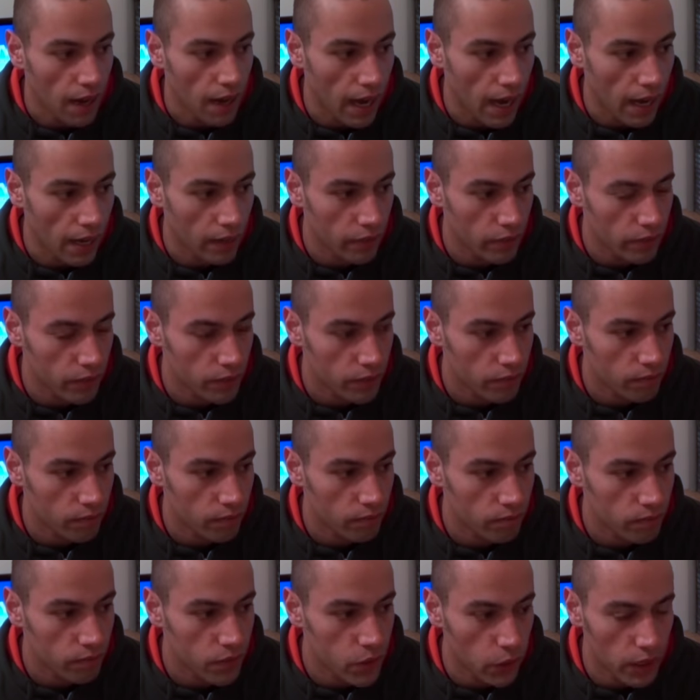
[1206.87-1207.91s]
and
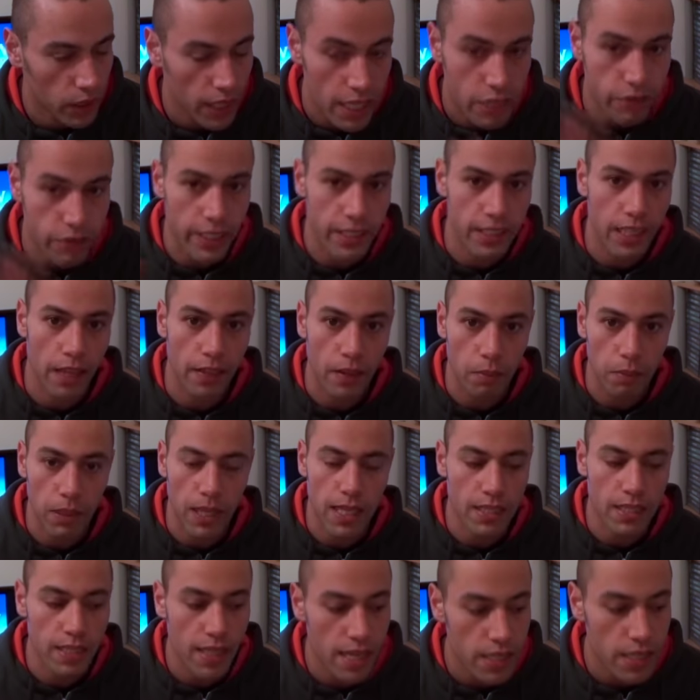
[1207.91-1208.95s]
to a lesser extent the
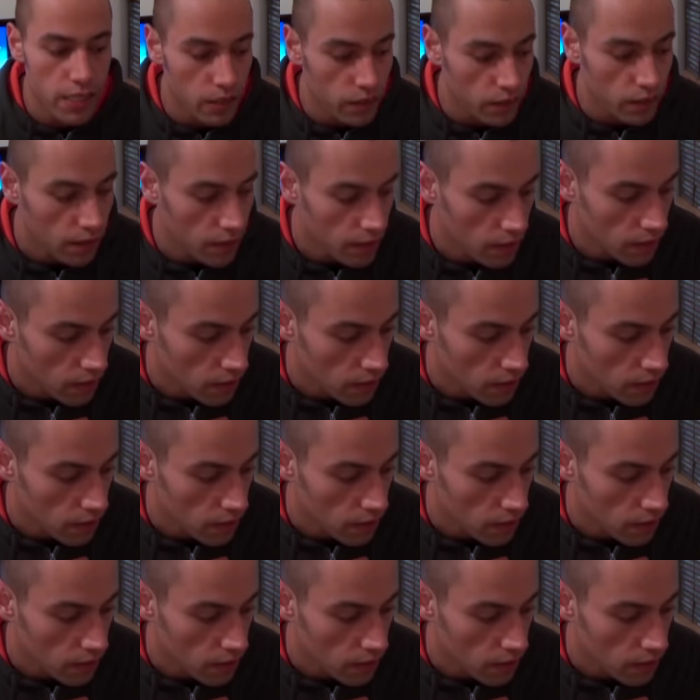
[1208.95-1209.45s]
PlayStation.